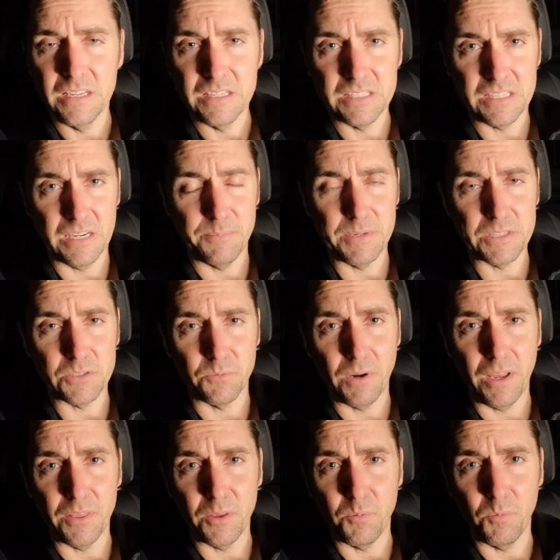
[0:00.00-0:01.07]
cinemas
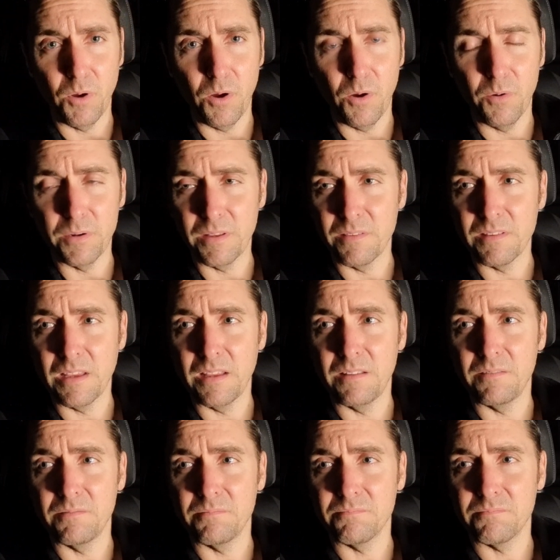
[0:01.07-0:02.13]
around the world
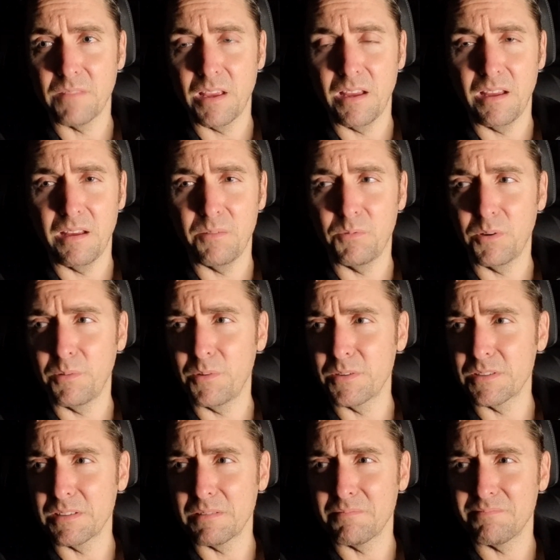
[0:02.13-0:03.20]
in what
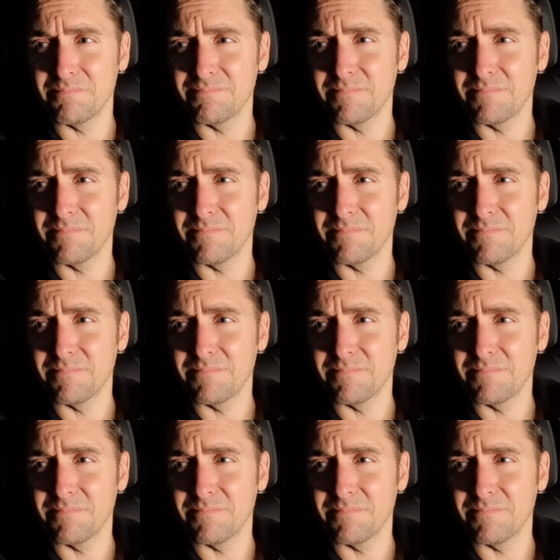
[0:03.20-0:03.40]
was it,